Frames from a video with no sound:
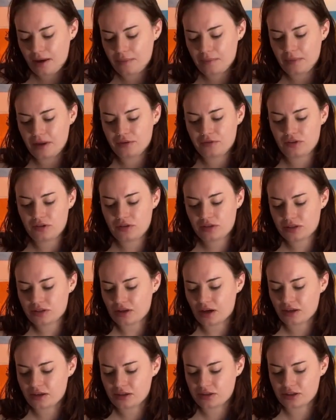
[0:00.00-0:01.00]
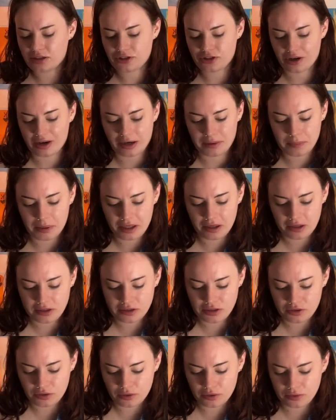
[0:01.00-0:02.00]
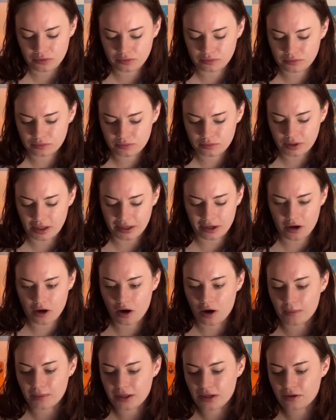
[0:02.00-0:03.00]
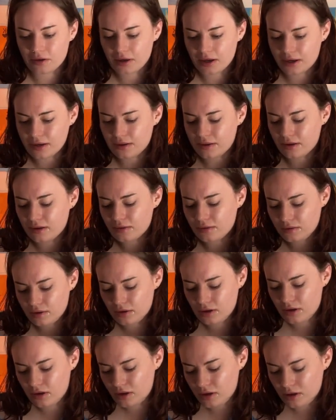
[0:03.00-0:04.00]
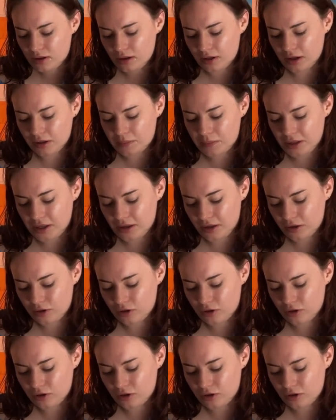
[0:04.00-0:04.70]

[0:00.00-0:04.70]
If you decided to join me and do like a hobby or anything, like be it